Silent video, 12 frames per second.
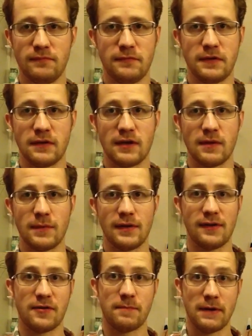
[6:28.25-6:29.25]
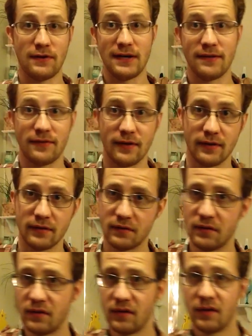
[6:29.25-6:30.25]
feeling like I'm experiencing
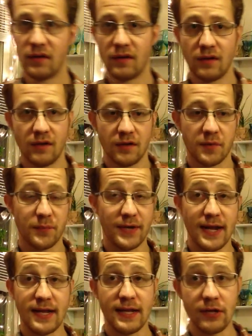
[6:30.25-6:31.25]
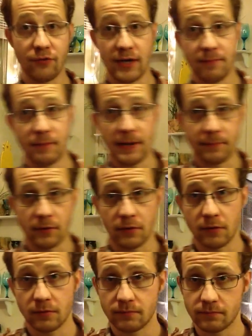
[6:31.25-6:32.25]
some tangy green
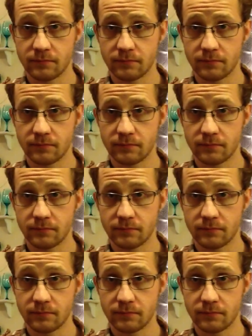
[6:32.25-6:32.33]
pepper,